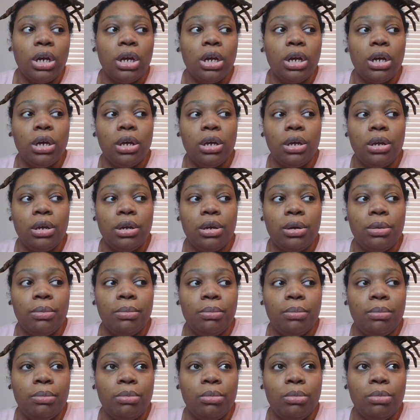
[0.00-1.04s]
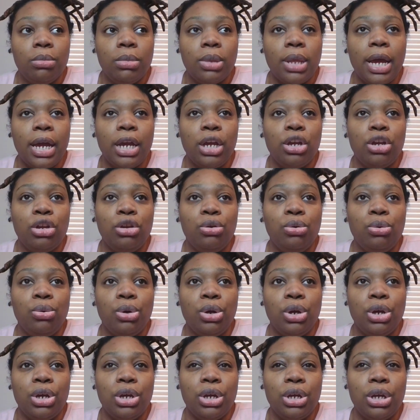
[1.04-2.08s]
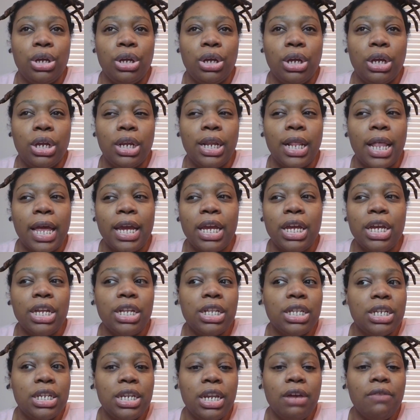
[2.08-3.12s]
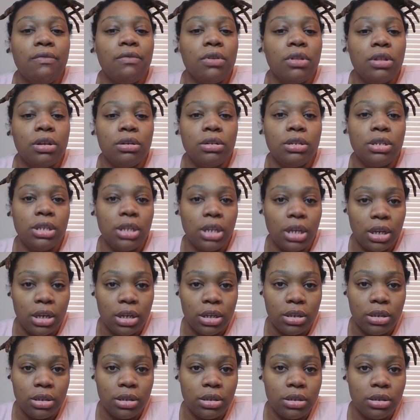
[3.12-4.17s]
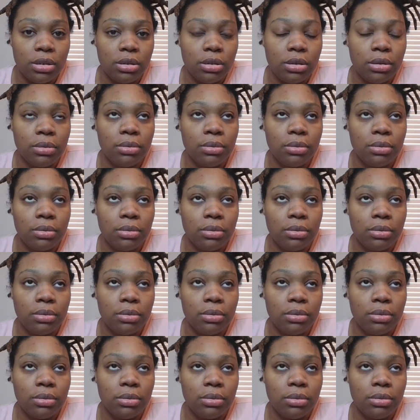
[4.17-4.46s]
Um, like you good. Like it's never those things.